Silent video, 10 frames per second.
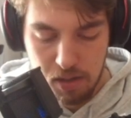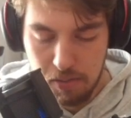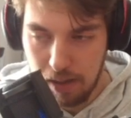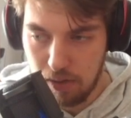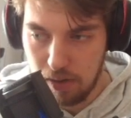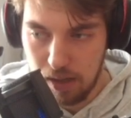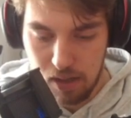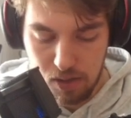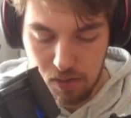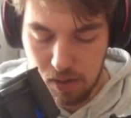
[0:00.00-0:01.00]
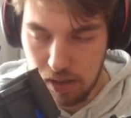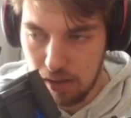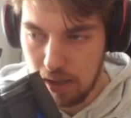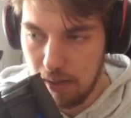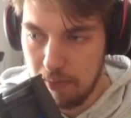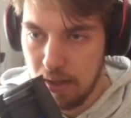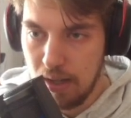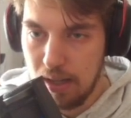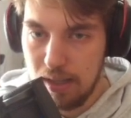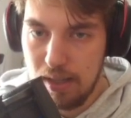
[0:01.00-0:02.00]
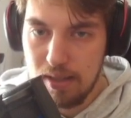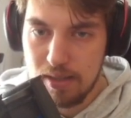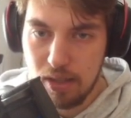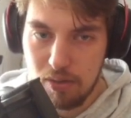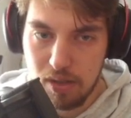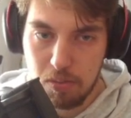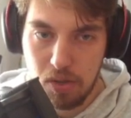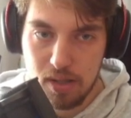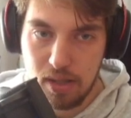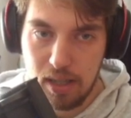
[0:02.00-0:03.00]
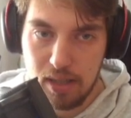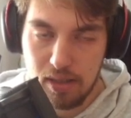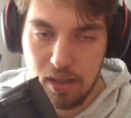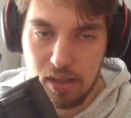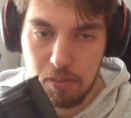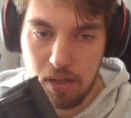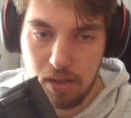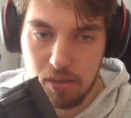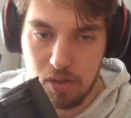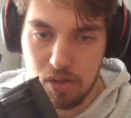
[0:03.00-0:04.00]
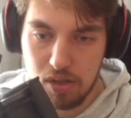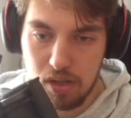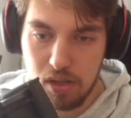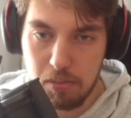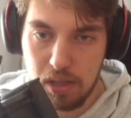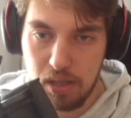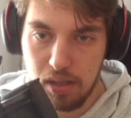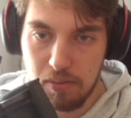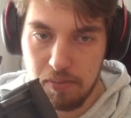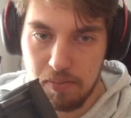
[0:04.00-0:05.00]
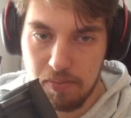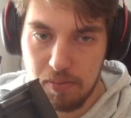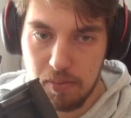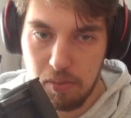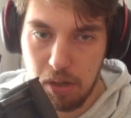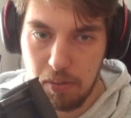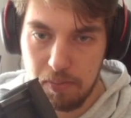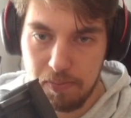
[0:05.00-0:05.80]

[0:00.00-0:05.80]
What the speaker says: background color green. Okay, and then inside of this box I'll add another box which is gonna be, well,